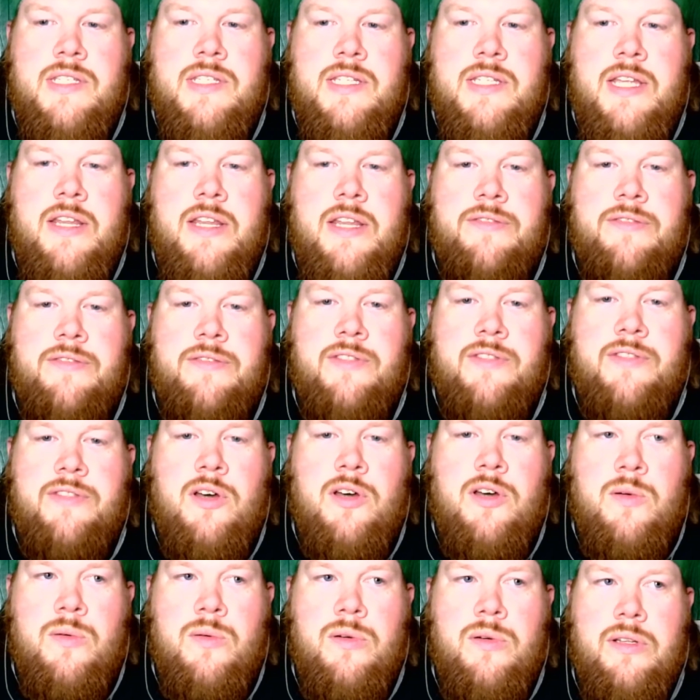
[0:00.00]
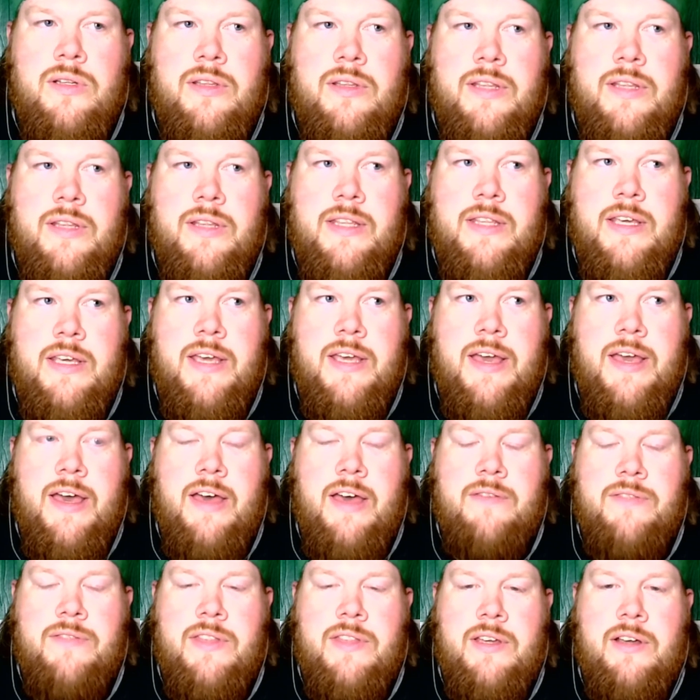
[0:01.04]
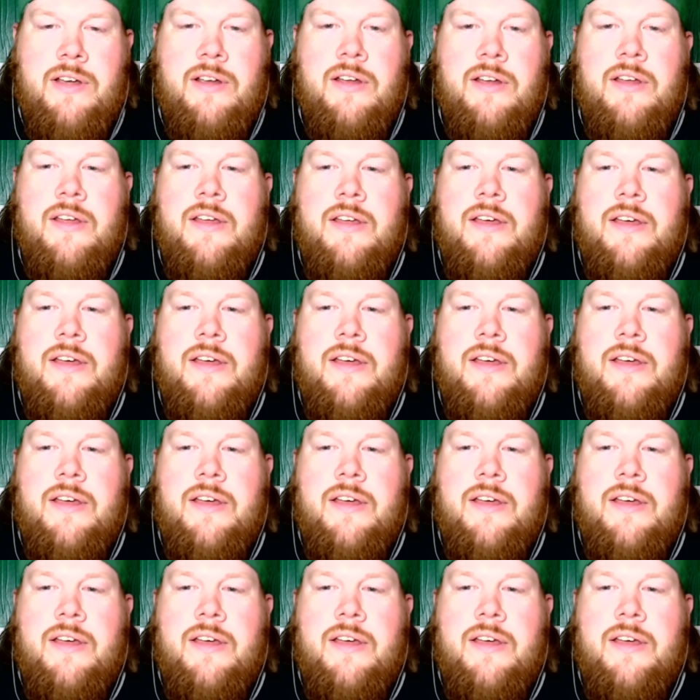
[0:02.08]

steady flow that they have there.